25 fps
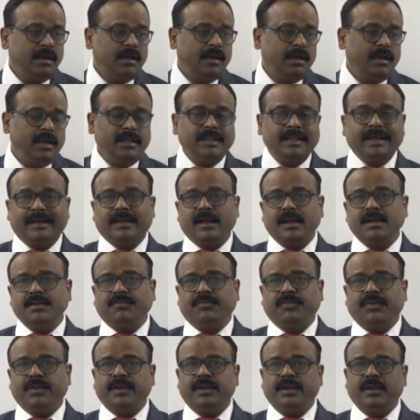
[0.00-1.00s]
in the
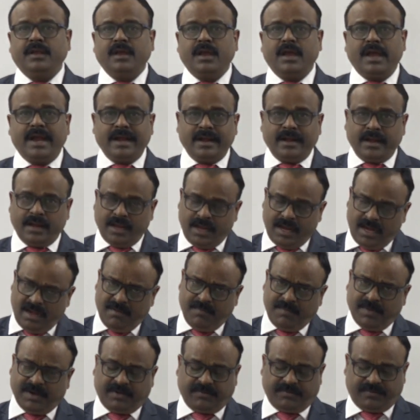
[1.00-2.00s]
country, and in
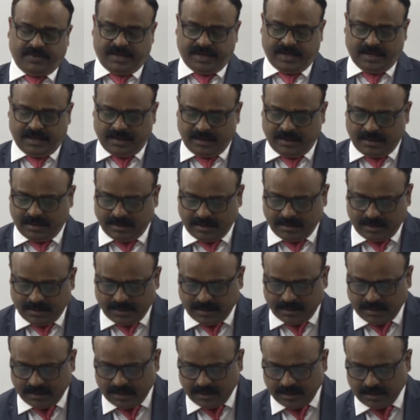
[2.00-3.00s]
between
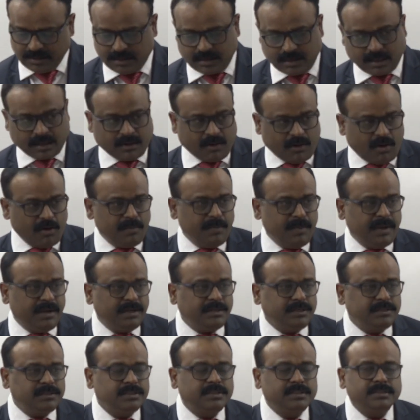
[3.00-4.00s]
the
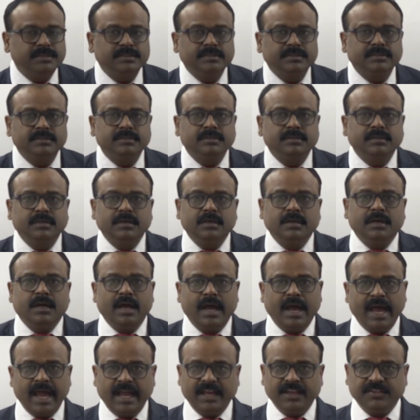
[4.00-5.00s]
government
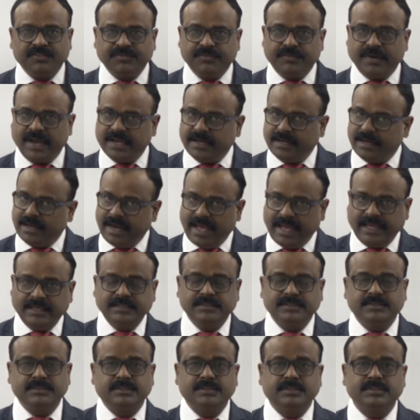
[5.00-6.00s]
has
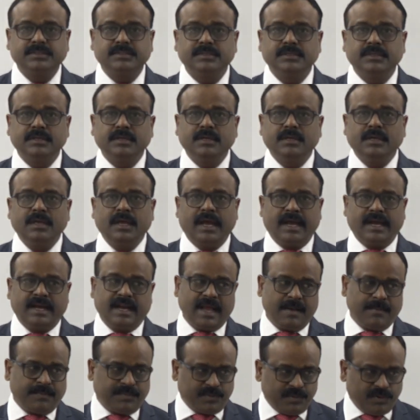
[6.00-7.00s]
finalized and
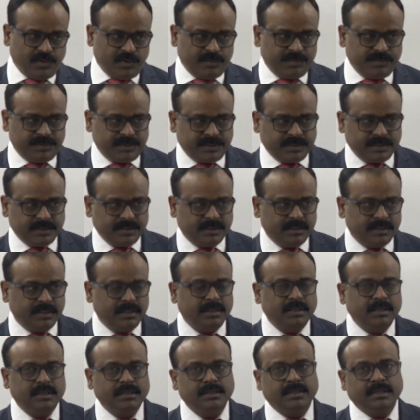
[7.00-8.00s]
approved
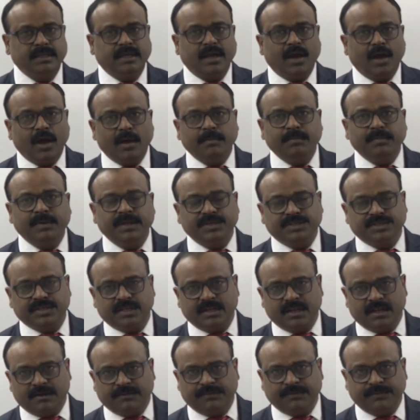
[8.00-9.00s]
the updation
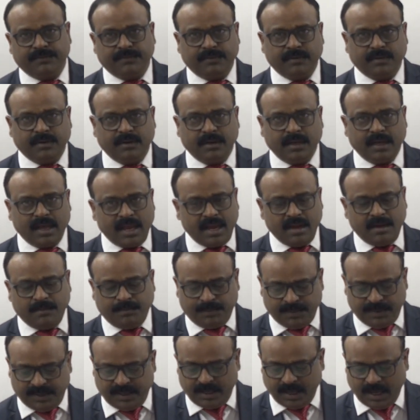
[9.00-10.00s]
of
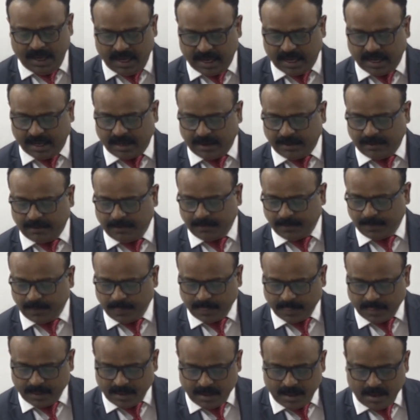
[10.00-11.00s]
NPR.
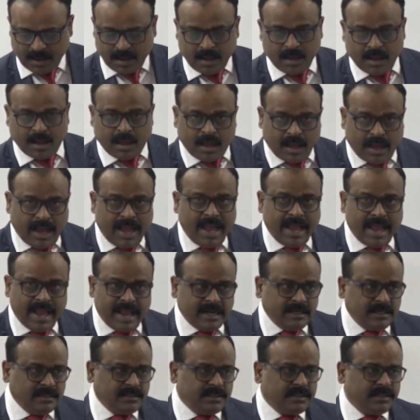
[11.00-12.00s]

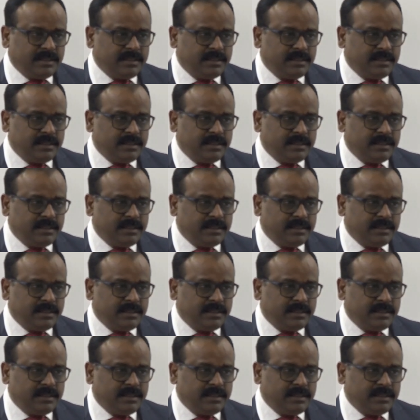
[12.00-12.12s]
And